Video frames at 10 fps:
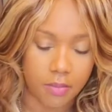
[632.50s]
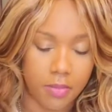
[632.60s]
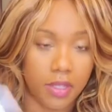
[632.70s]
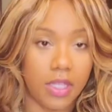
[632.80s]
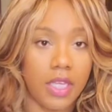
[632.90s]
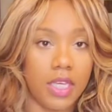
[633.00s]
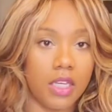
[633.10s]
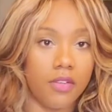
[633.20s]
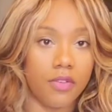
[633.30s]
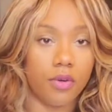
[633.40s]
King
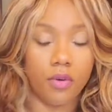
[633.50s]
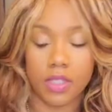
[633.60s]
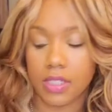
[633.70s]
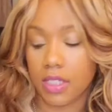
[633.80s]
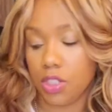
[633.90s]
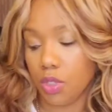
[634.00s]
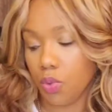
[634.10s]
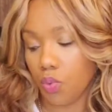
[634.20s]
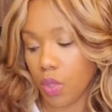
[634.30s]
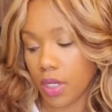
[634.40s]
of coins. They do
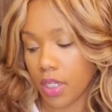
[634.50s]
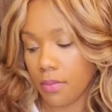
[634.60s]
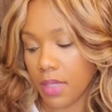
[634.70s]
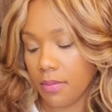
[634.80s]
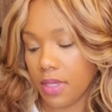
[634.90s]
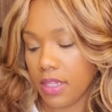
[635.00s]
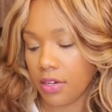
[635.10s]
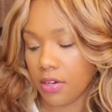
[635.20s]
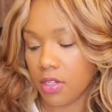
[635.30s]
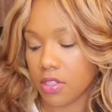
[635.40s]
want commitment.
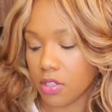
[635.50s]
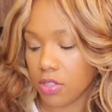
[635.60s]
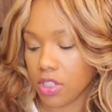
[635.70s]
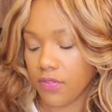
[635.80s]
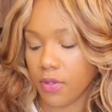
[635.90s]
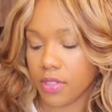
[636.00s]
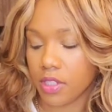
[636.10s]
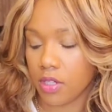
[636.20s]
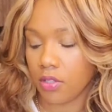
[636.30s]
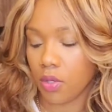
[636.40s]
They're also just
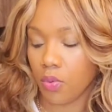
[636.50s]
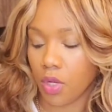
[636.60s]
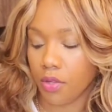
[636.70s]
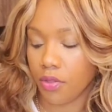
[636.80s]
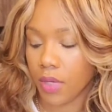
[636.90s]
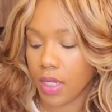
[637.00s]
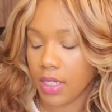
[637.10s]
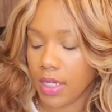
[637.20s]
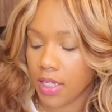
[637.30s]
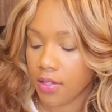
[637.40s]
focusing on their wealth right
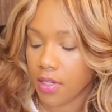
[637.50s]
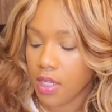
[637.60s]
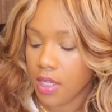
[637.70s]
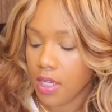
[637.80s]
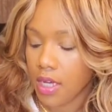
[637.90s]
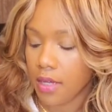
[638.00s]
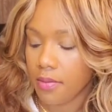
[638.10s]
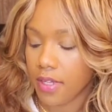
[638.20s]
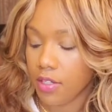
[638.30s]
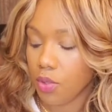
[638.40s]
now.
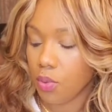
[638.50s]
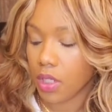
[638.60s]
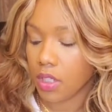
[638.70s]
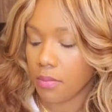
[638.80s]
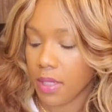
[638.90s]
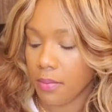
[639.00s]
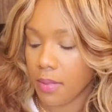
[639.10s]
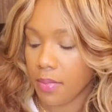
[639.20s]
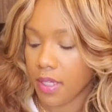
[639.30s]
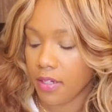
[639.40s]
They do want
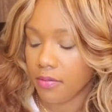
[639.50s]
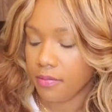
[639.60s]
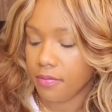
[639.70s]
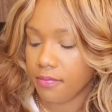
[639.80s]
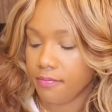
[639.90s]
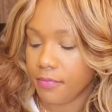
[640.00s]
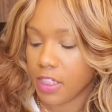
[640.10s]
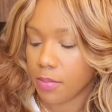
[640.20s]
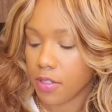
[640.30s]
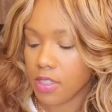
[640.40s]
commitment, but
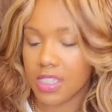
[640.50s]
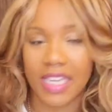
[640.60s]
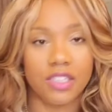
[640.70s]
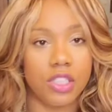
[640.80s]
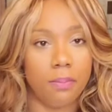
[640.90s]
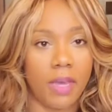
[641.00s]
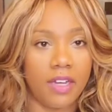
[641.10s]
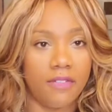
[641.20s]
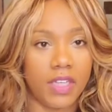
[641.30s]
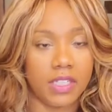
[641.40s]
this person's actually
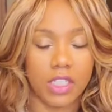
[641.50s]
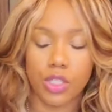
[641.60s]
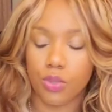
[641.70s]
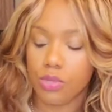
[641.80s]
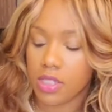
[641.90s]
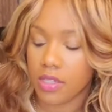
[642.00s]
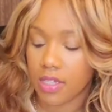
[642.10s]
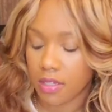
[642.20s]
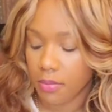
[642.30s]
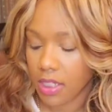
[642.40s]
manifesting you to
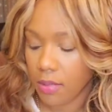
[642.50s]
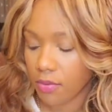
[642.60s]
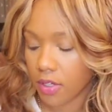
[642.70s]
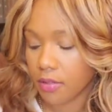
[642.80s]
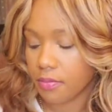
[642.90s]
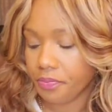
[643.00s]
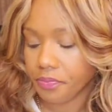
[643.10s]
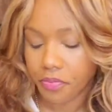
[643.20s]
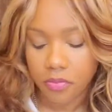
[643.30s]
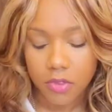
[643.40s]
them, Libra.
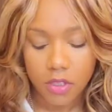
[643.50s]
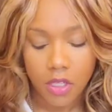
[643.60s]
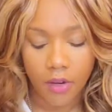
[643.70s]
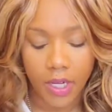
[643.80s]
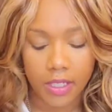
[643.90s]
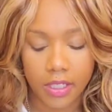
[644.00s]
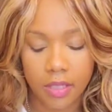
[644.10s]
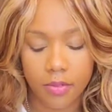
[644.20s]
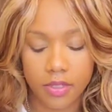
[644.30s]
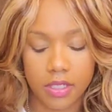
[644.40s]
All right,
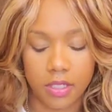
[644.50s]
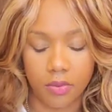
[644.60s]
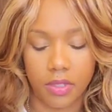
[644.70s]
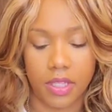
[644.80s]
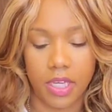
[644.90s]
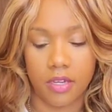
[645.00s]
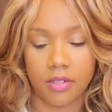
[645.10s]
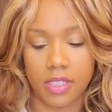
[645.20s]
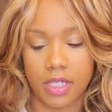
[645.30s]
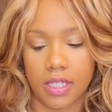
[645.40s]
Libra's dealing with air
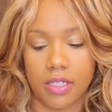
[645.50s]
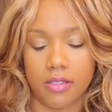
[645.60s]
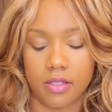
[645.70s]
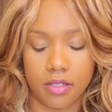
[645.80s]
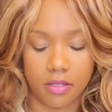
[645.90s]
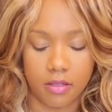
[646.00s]
signs.